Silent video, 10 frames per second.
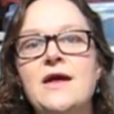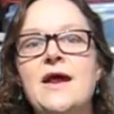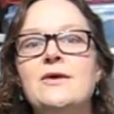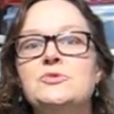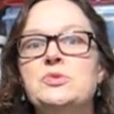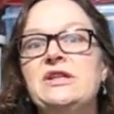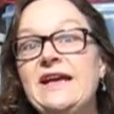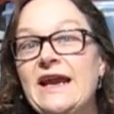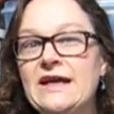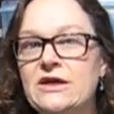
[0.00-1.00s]
and I was really
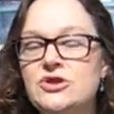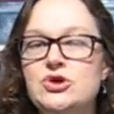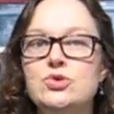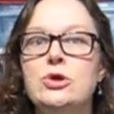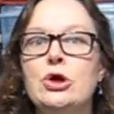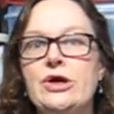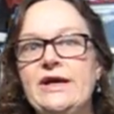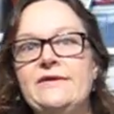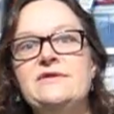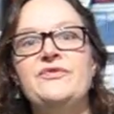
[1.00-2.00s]
getting into
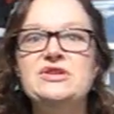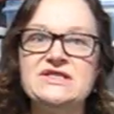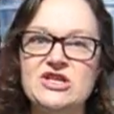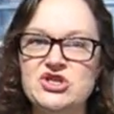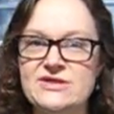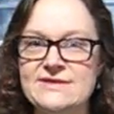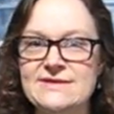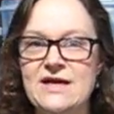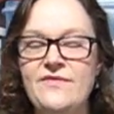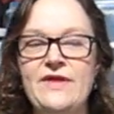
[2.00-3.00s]
learning different stitches and
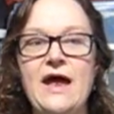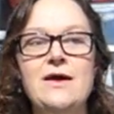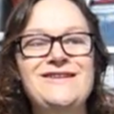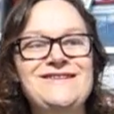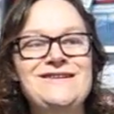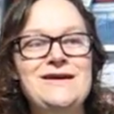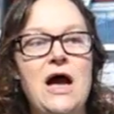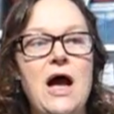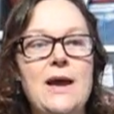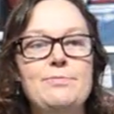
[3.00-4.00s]
stuff that
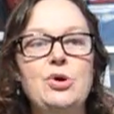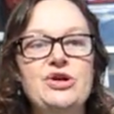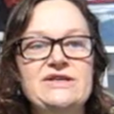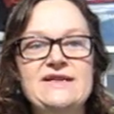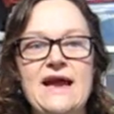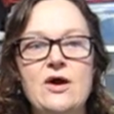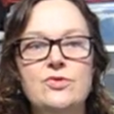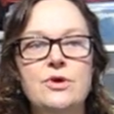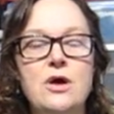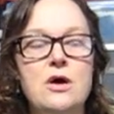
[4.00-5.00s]
I put it down